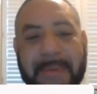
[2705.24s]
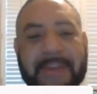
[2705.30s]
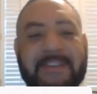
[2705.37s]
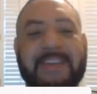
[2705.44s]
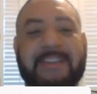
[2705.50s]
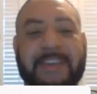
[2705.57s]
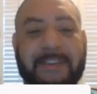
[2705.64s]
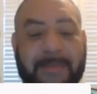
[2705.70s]

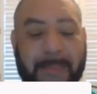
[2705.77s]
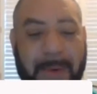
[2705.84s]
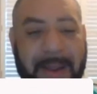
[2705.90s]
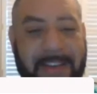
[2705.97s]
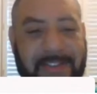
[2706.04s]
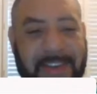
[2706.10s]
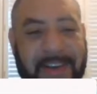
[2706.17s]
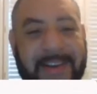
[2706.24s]
business
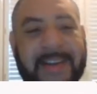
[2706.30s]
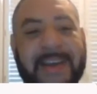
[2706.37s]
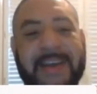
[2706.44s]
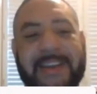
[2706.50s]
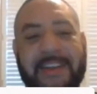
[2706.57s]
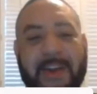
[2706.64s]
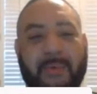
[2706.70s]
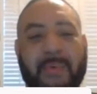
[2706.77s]
inspiration,
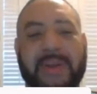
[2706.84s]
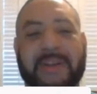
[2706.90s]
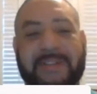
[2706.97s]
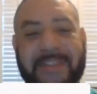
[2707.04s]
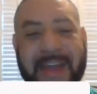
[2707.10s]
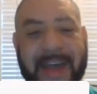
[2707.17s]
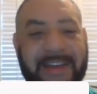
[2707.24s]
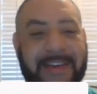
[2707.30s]
we
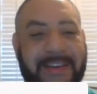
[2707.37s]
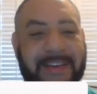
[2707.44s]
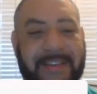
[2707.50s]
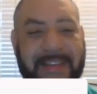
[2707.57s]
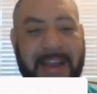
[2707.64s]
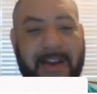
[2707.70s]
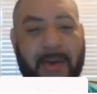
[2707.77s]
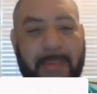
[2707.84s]
decided
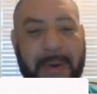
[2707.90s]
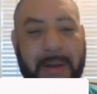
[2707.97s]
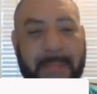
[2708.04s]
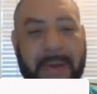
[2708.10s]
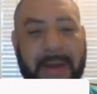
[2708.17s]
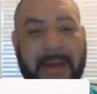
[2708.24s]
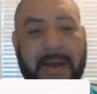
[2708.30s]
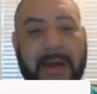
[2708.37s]
to open
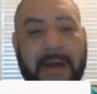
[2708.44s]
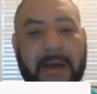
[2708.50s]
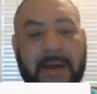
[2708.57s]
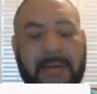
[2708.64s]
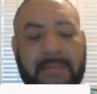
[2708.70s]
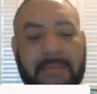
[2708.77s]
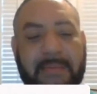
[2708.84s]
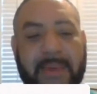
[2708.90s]
up a
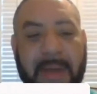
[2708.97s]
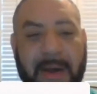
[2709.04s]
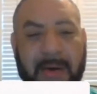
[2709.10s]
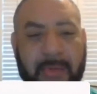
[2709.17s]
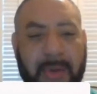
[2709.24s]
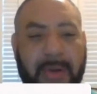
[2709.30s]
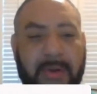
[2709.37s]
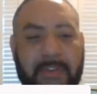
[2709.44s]

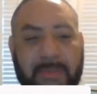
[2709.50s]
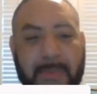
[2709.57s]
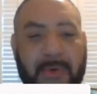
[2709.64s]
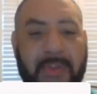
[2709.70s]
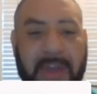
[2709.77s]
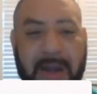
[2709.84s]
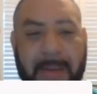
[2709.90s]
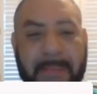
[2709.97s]

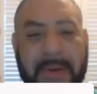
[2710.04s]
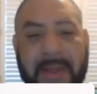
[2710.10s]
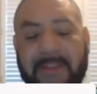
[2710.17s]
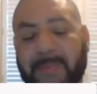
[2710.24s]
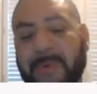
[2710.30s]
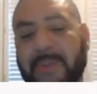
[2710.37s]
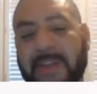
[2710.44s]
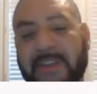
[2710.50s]
smoothie company,
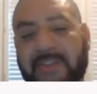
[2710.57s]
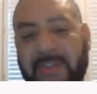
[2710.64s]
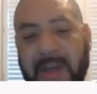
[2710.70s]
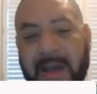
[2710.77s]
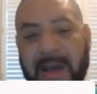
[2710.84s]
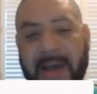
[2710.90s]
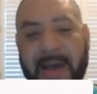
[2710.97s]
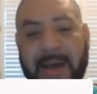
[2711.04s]
a
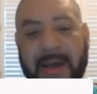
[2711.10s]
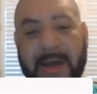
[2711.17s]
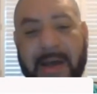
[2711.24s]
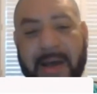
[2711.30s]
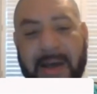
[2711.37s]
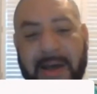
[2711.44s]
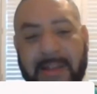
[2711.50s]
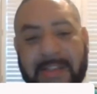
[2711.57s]

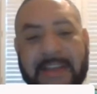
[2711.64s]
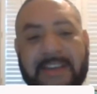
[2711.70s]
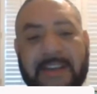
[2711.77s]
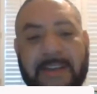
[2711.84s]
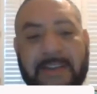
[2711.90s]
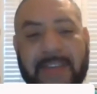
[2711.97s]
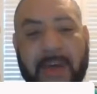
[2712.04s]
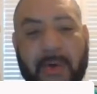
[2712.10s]
smoothie that
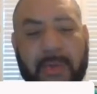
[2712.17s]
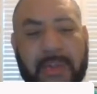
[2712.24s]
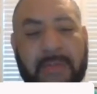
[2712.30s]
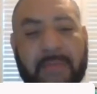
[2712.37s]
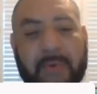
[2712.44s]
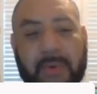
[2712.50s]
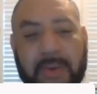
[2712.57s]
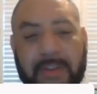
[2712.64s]
does
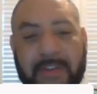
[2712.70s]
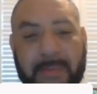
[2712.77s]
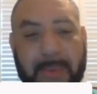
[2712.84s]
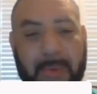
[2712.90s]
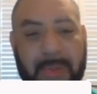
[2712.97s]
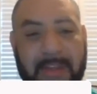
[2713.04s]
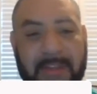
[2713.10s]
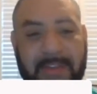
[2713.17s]
healthy food and
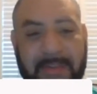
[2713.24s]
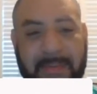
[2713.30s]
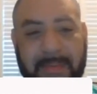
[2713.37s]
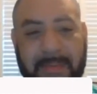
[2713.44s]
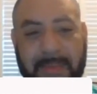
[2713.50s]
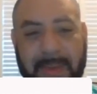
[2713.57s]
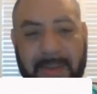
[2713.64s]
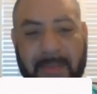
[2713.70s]
smoothies.
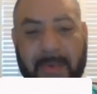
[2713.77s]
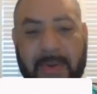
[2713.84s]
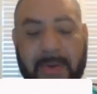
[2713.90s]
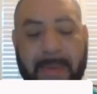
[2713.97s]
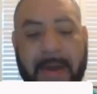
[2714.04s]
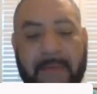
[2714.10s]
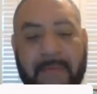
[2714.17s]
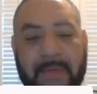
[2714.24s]
So we
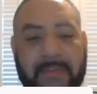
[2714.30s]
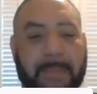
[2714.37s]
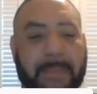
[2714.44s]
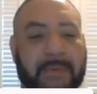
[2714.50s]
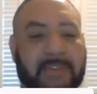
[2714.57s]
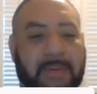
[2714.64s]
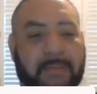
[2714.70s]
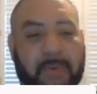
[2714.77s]
do about
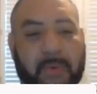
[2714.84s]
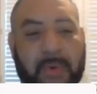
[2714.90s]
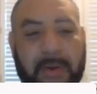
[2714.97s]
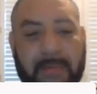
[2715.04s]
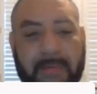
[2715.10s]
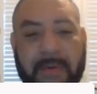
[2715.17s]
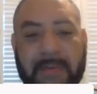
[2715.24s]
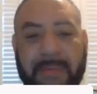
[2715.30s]
50%
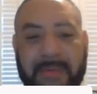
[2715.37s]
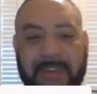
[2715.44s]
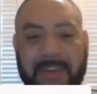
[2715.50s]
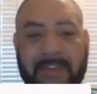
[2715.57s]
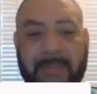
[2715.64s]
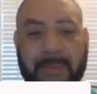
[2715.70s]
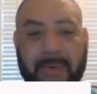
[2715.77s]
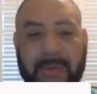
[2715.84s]
food and 50%
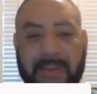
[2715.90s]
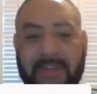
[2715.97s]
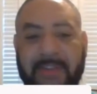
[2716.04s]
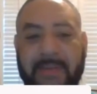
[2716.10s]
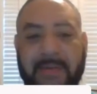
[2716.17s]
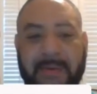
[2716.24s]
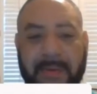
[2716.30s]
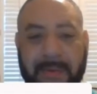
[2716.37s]
smoothies.